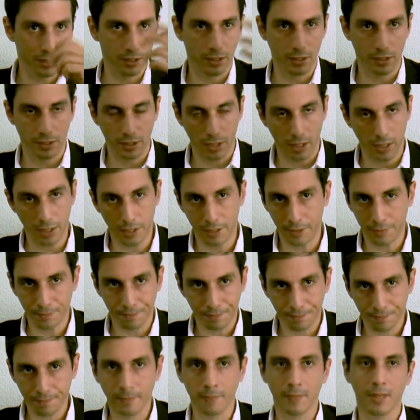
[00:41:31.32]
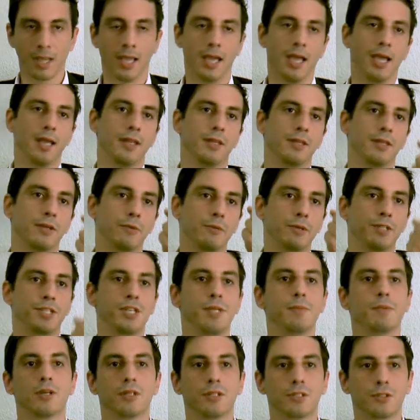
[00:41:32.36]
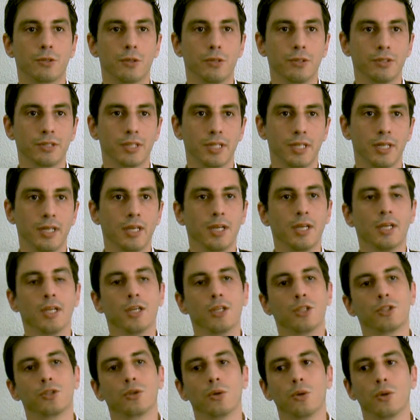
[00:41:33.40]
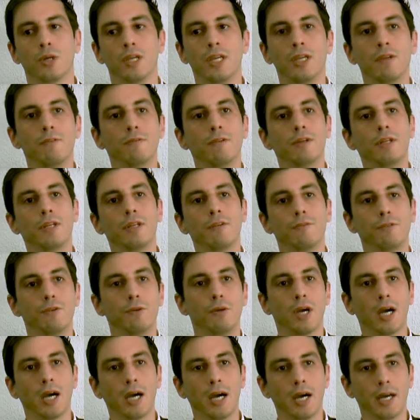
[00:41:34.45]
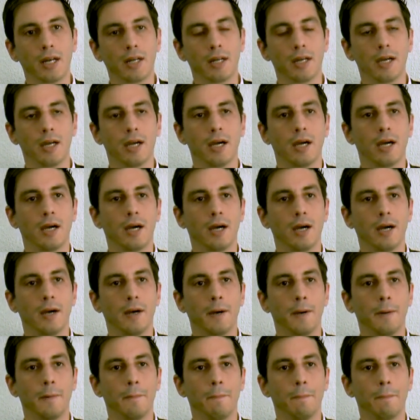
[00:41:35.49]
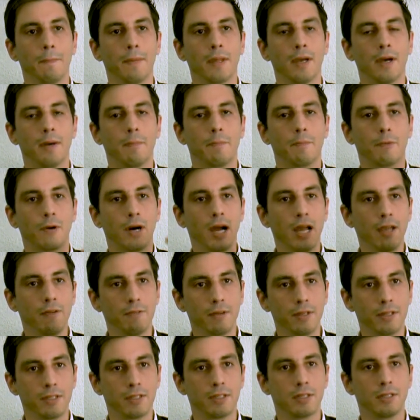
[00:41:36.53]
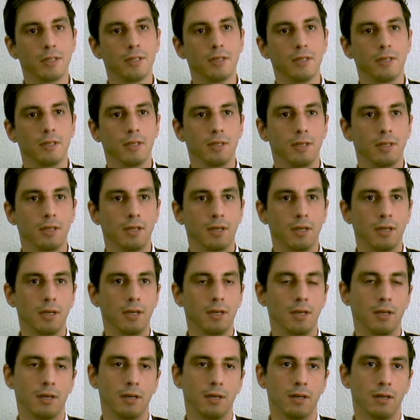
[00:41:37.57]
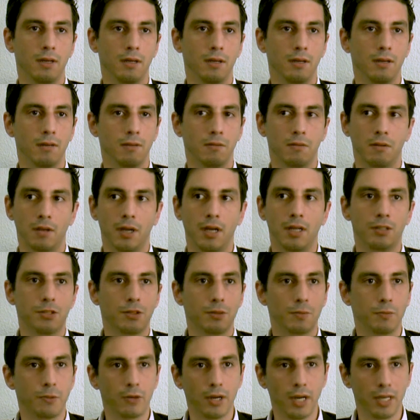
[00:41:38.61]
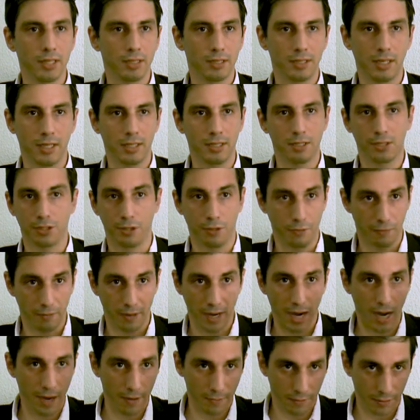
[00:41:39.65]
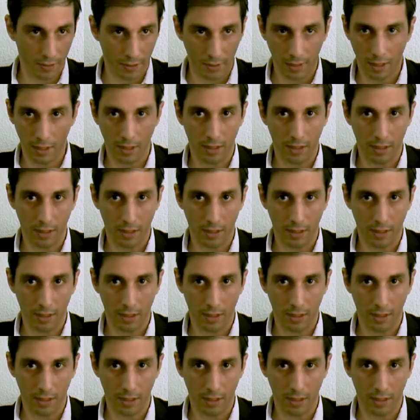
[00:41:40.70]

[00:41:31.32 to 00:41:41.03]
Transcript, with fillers: is the dollar, and the regime controls it. So even if you had um, a private uh, enterprise that survived